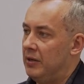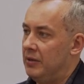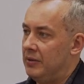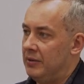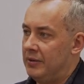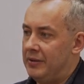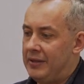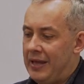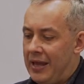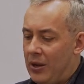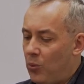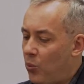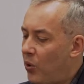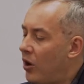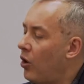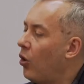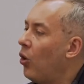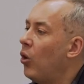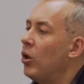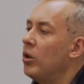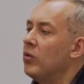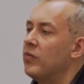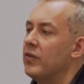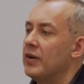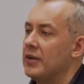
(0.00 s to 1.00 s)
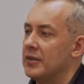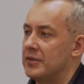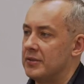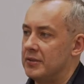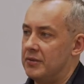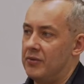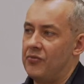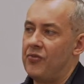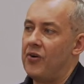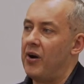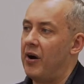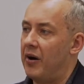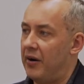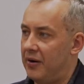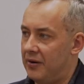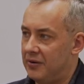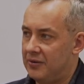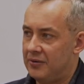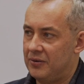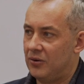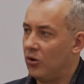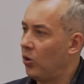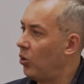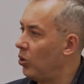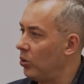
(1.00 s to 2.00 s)
They were always there,
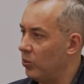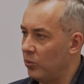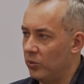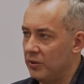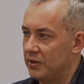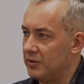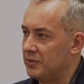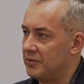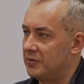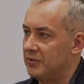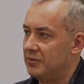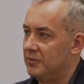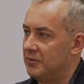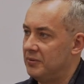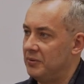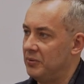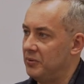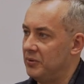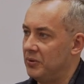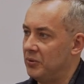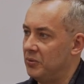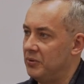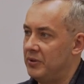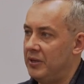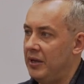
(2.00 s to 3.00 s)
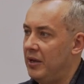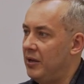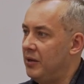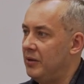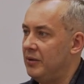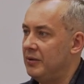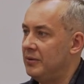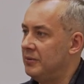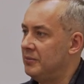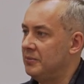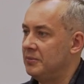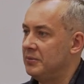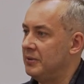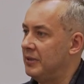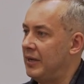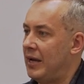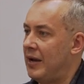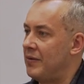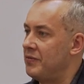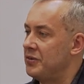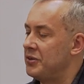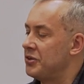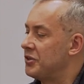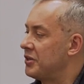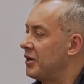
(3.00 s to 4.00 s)
always. You know, they
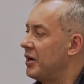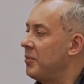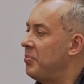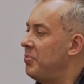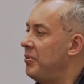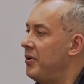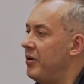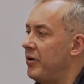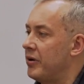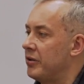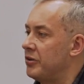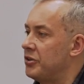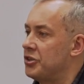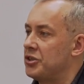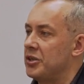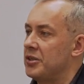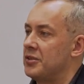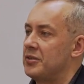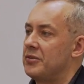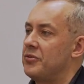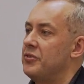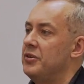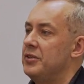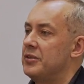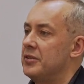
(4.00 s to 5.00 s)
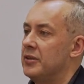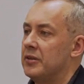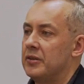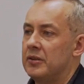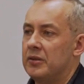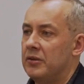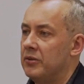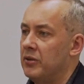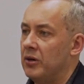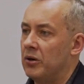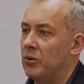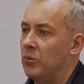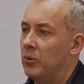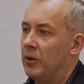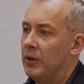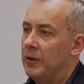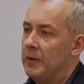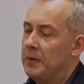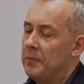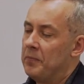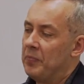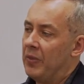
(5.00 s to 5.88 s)
haven't appeared just recently now.